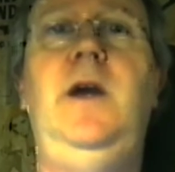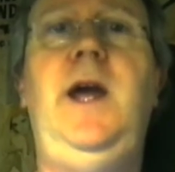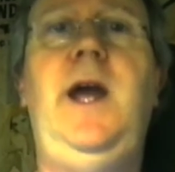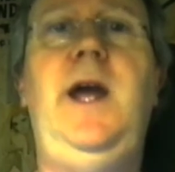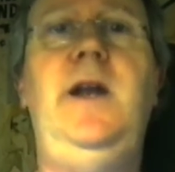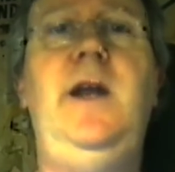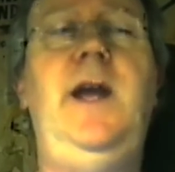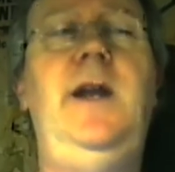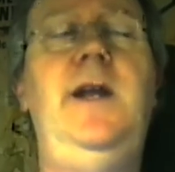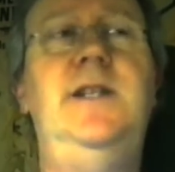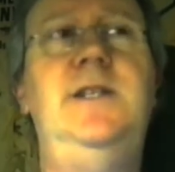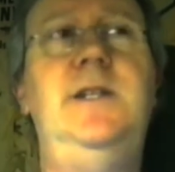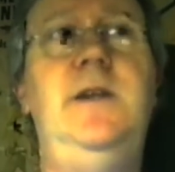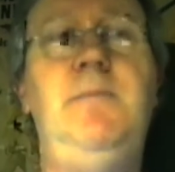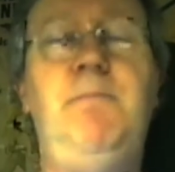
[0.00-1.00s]
and
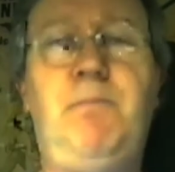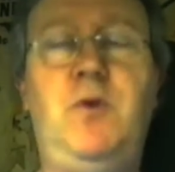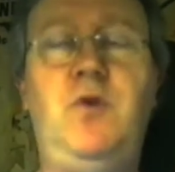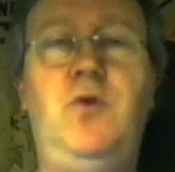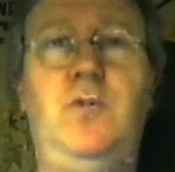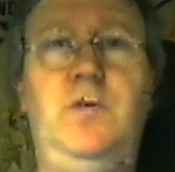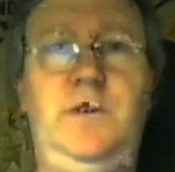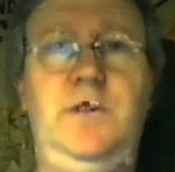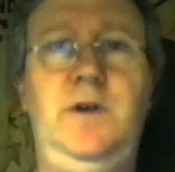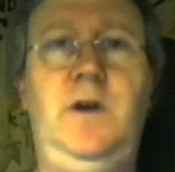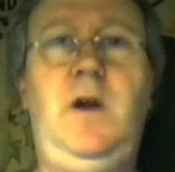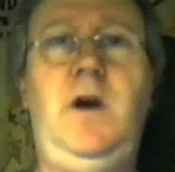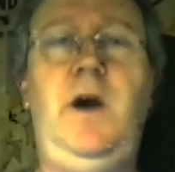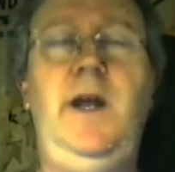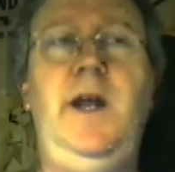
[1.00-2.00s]
it's an important
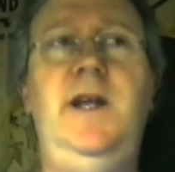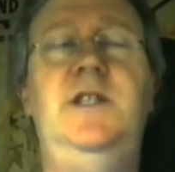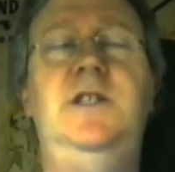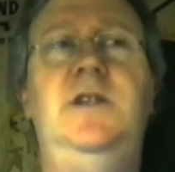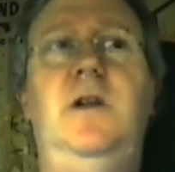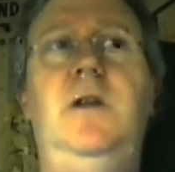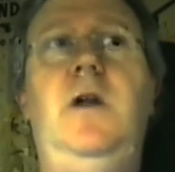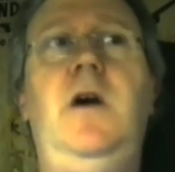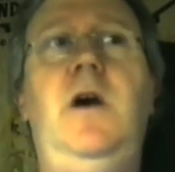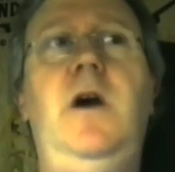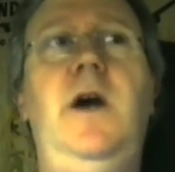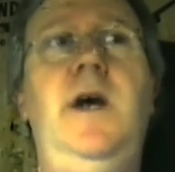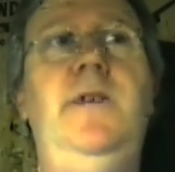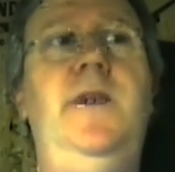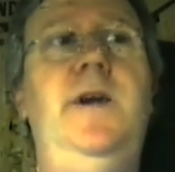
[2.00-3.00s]
line. It's the
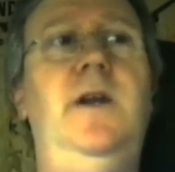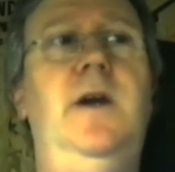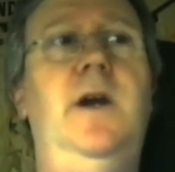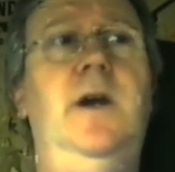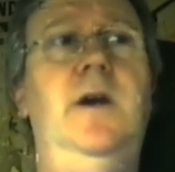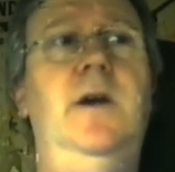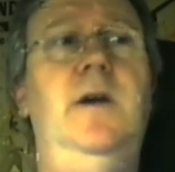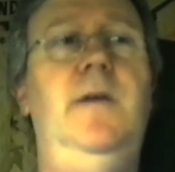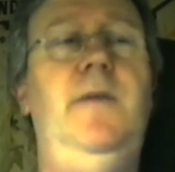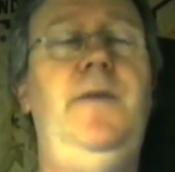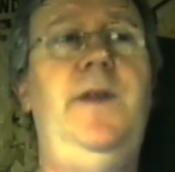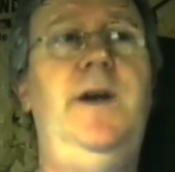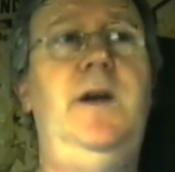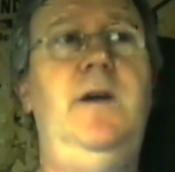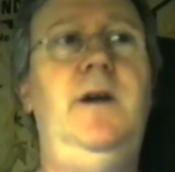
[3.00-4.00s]
line
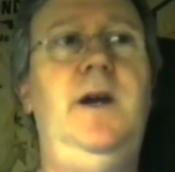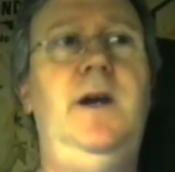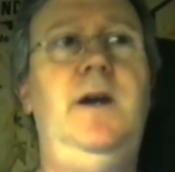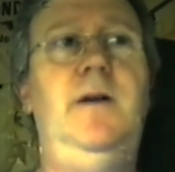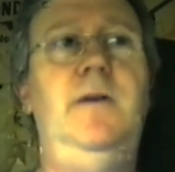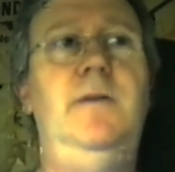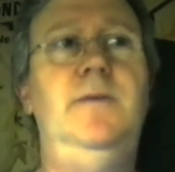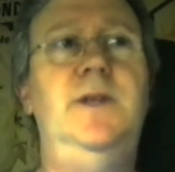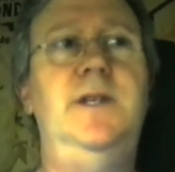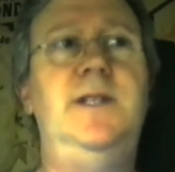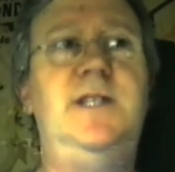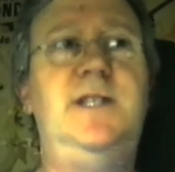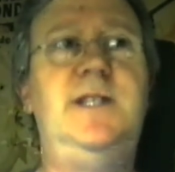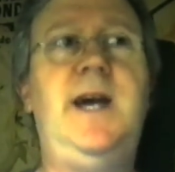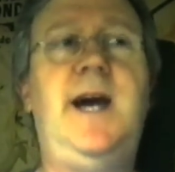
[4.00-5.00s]
that
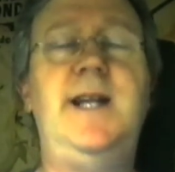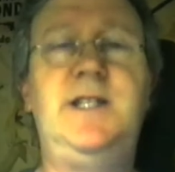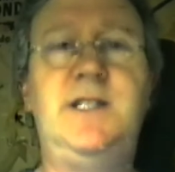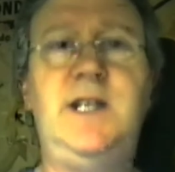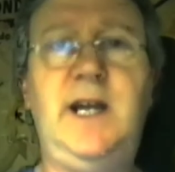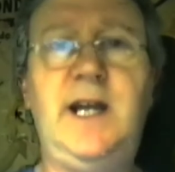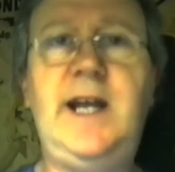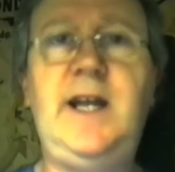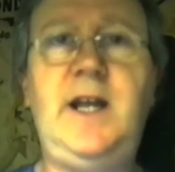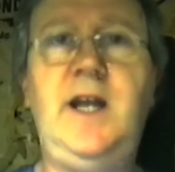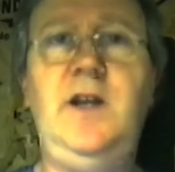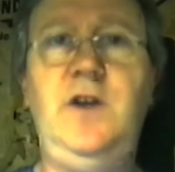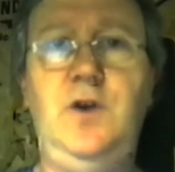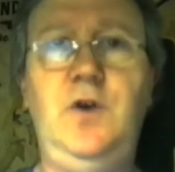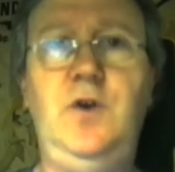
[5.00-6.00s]
starts to eat
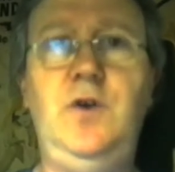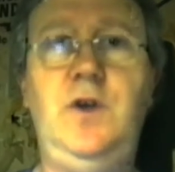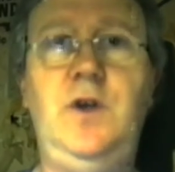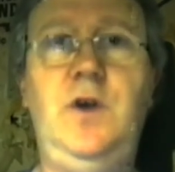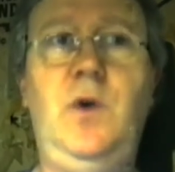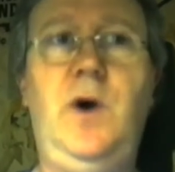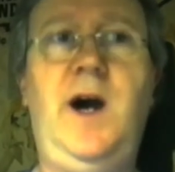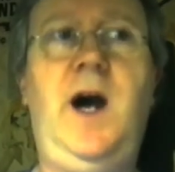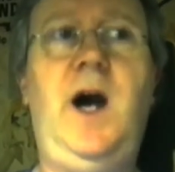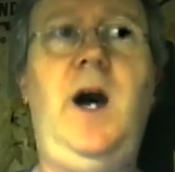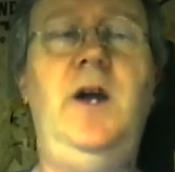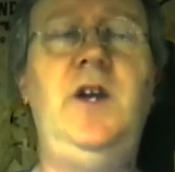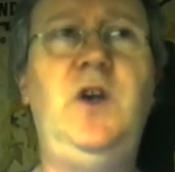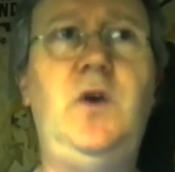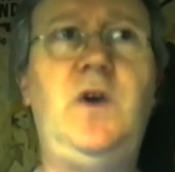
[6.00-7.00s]
into who you are.
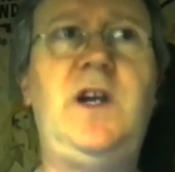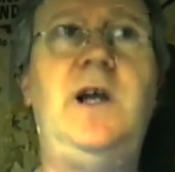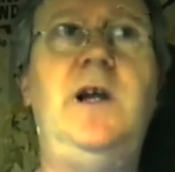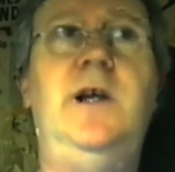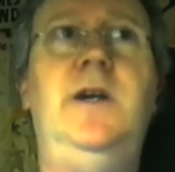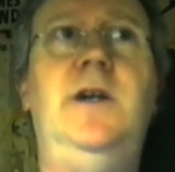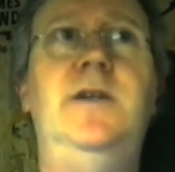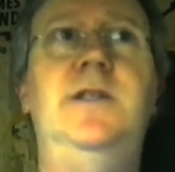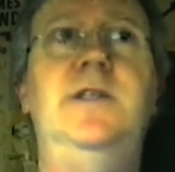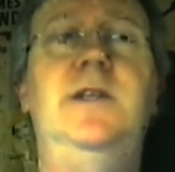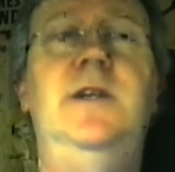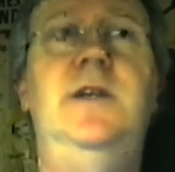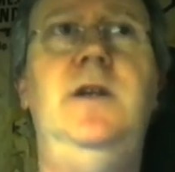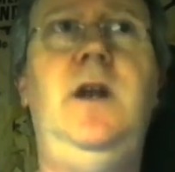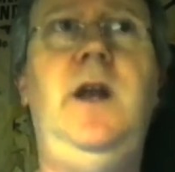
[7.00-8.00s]
You can't
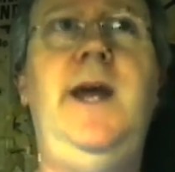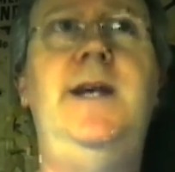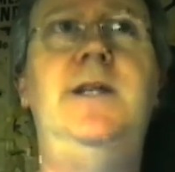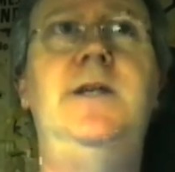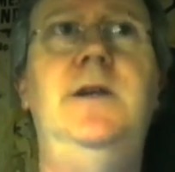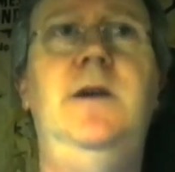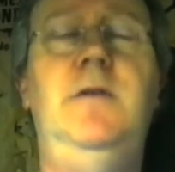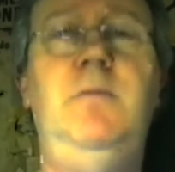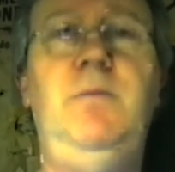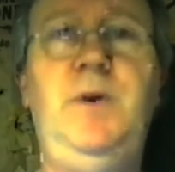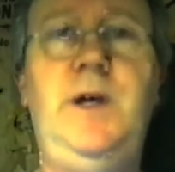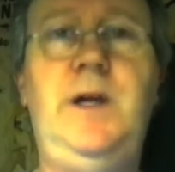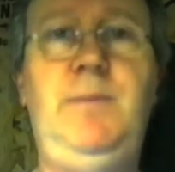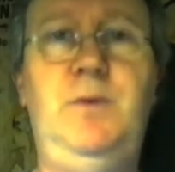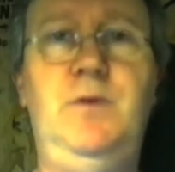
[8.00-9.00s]
let
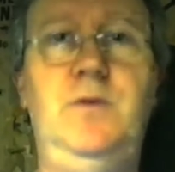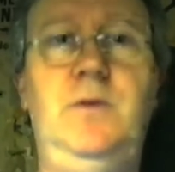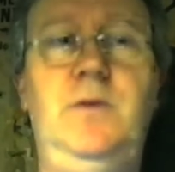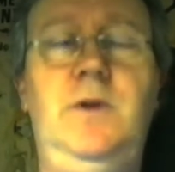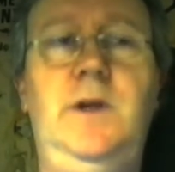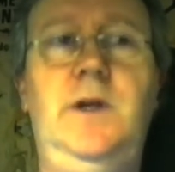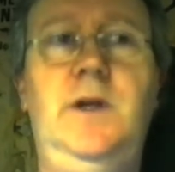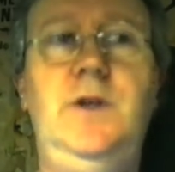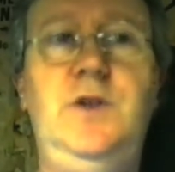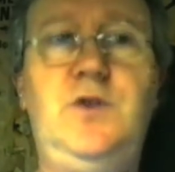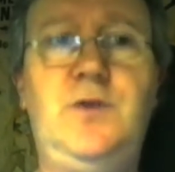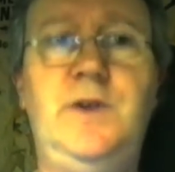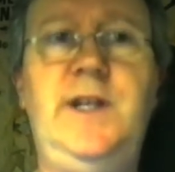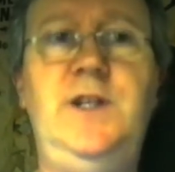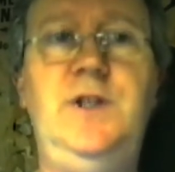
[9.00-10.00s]
people
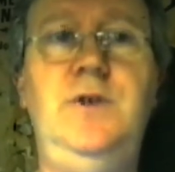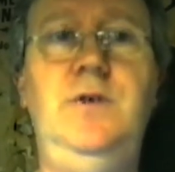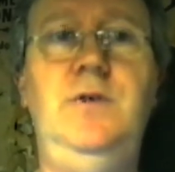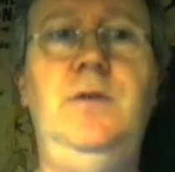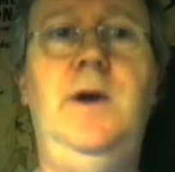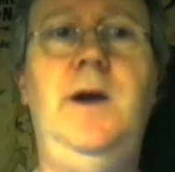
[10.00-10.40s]
treat you